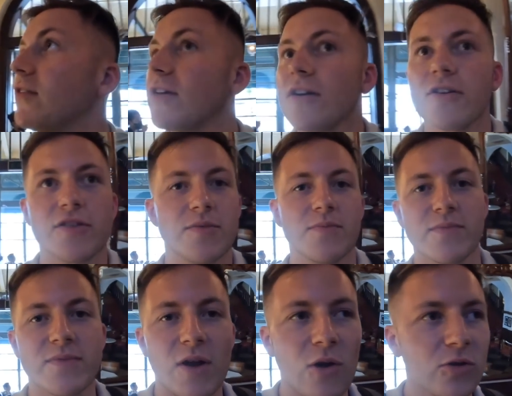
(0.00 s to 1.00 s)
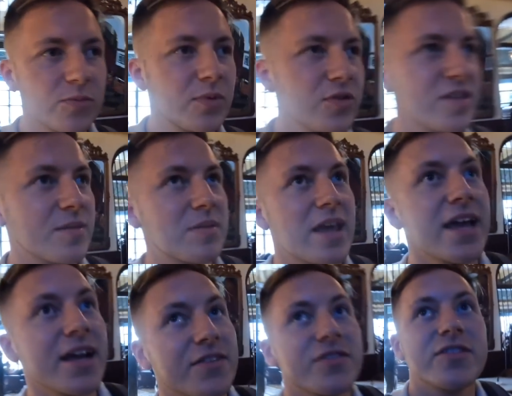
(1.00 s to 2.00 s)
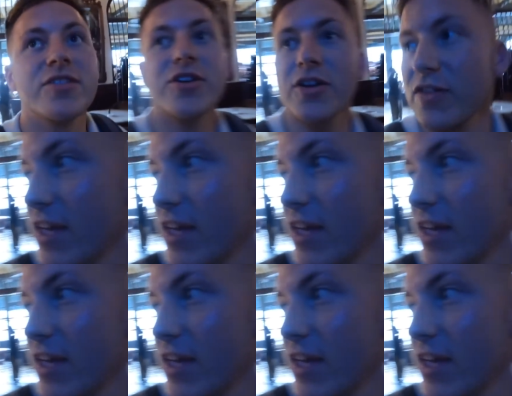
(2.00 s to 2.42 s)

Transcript: They've got some old music playing and look at